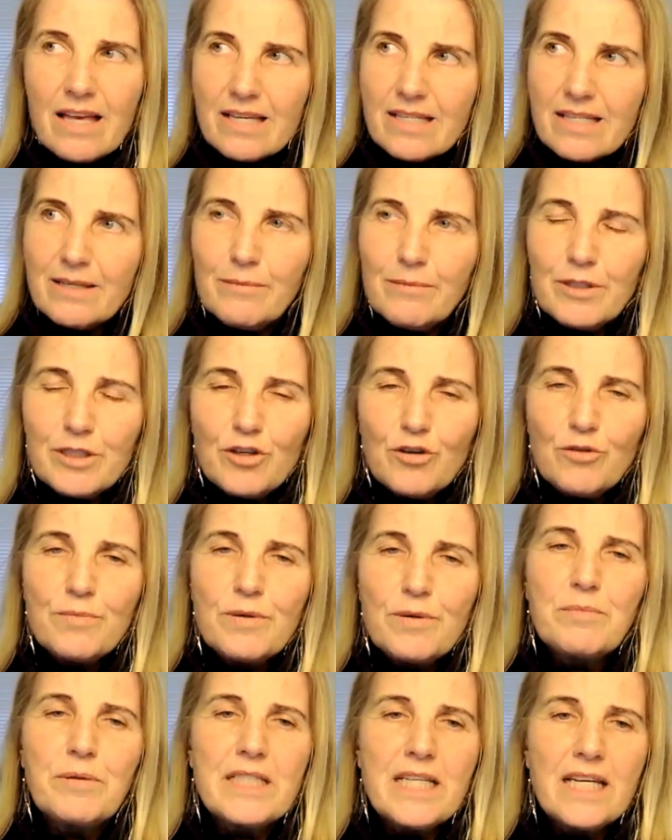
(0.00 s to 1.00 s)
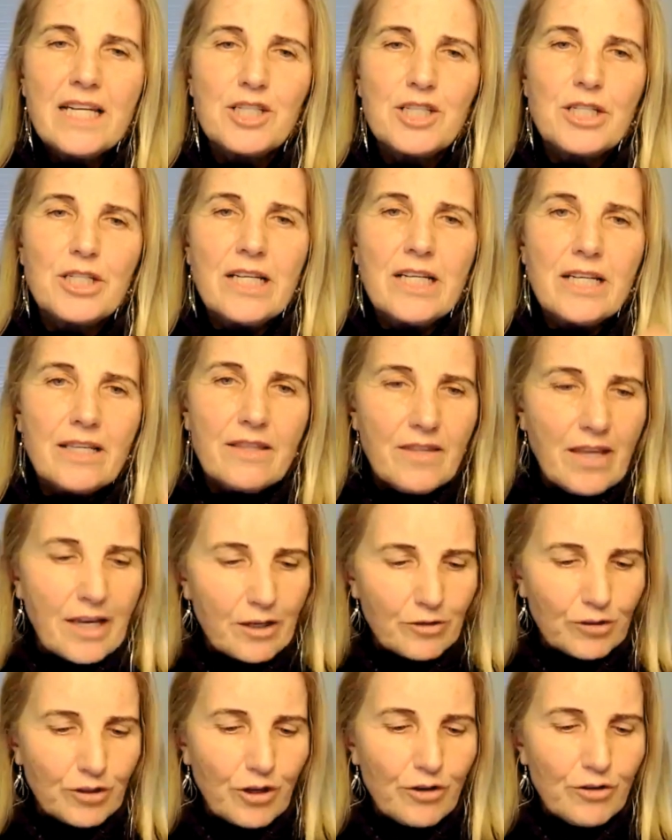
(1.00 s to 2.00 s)
someone told me potentially they
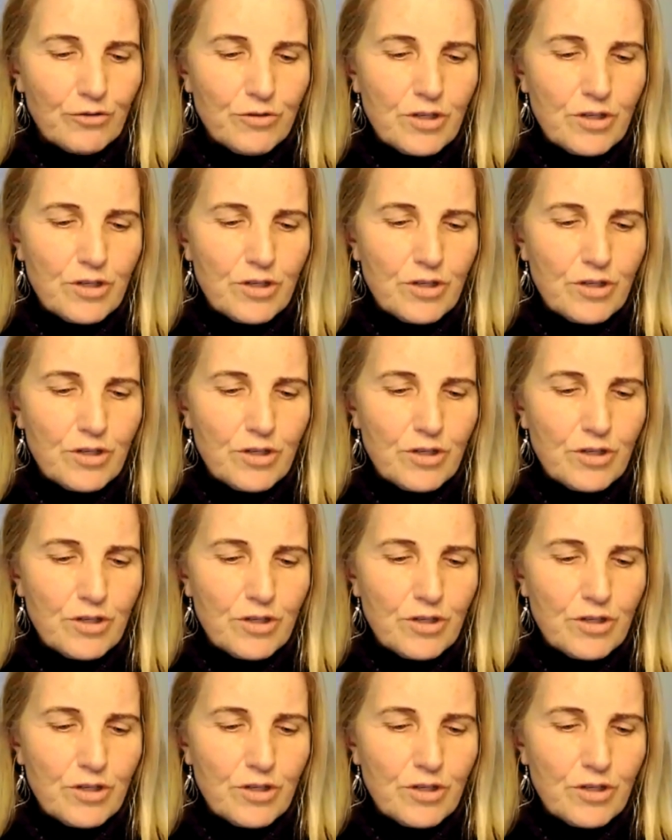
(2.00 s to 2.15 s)
could go,